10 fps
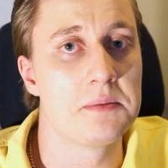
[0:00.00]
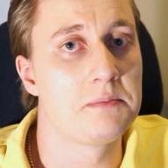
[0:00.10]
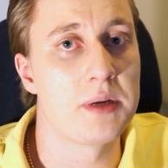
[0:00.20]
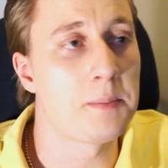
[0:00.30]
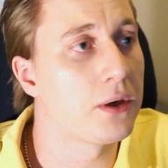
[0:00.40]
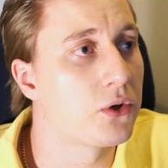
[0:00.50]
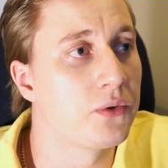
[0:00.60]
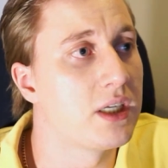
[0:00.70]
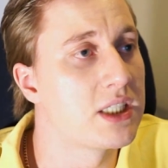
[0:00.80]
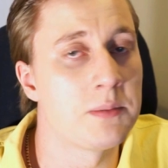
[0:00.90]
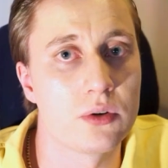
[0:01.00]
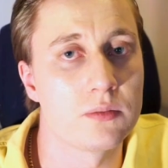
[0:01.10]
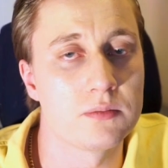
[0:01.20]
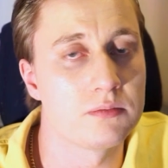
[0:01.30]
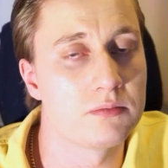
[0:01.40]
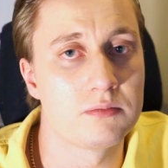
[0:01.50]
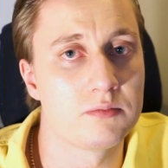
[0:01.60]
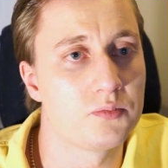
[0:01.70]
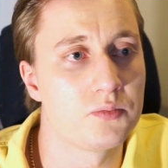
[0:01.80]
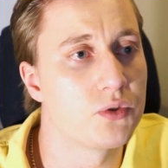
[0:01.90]
people don't really seem to know
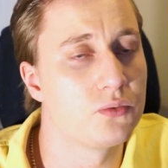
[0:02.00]
or